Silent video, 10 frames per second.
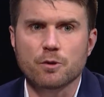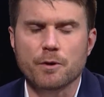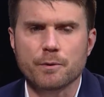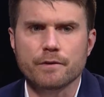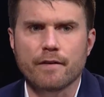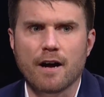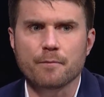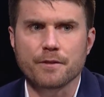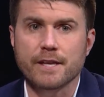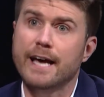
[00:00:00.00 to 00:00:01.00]
year we were
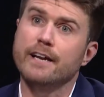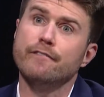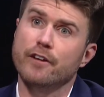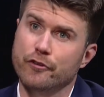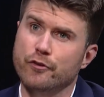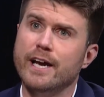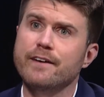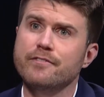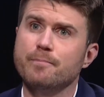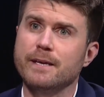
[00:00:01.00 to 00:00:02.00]
involved with the NFL
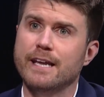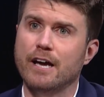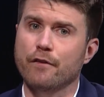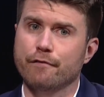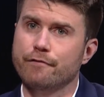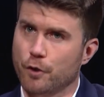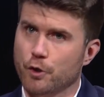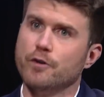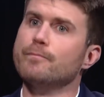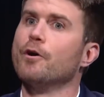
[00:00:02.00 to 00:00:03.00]
draft being held
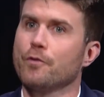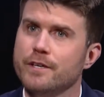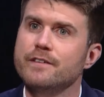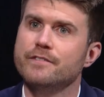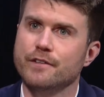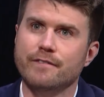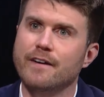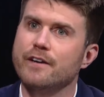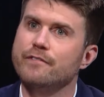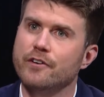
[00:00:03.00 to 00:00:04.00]
fully remotely for the
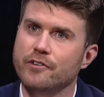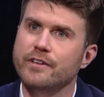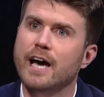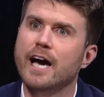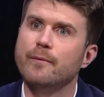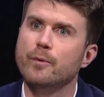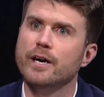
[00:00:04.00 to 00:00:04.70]
very 1st mm -hmm. time,